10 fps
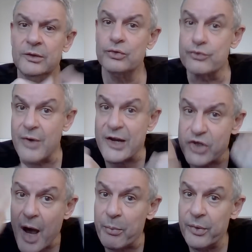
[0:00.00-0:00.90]
to
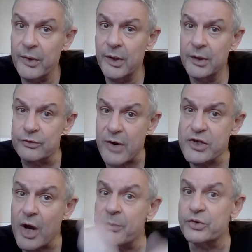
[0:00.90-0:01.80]
dredge up,
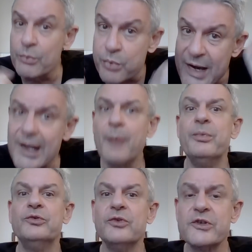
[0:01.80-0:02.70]
to bring
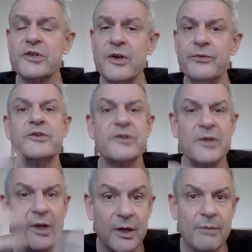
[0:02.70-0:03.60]
up to the surface
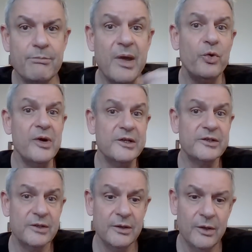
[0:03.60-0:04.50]

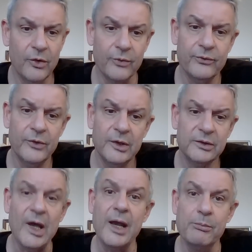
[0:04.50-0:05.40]
memories of
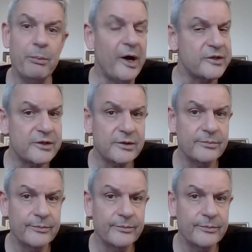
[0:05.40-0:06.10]
time past.